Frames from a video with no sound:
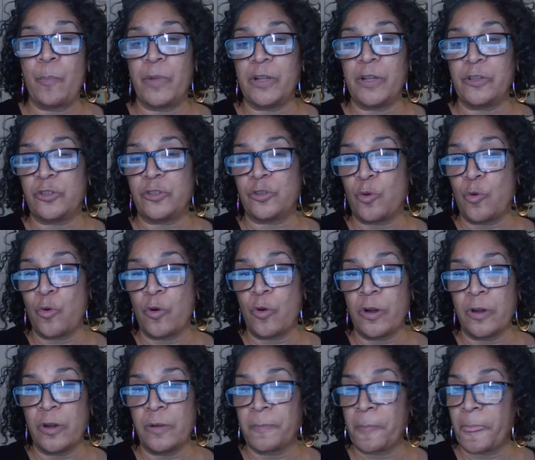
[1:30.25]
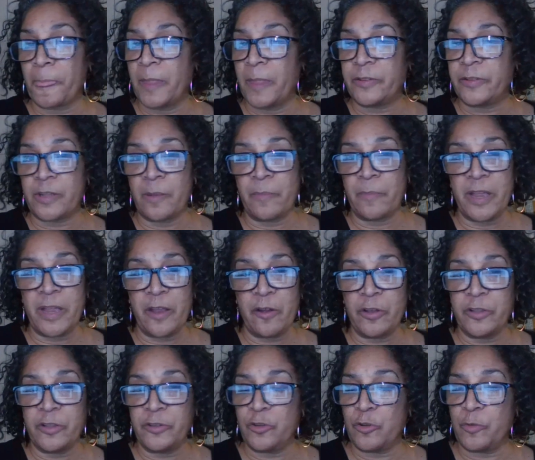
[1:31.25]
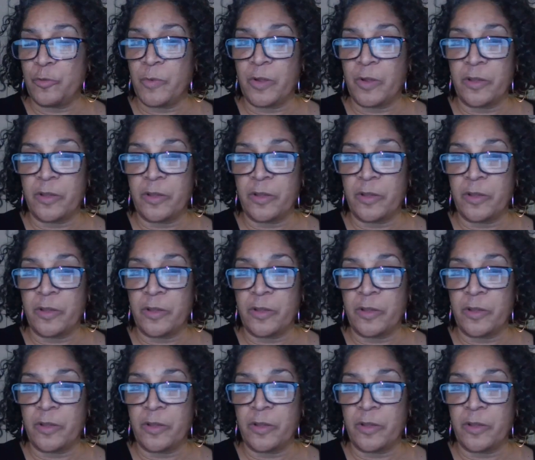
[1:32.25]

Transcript: but score some areas you're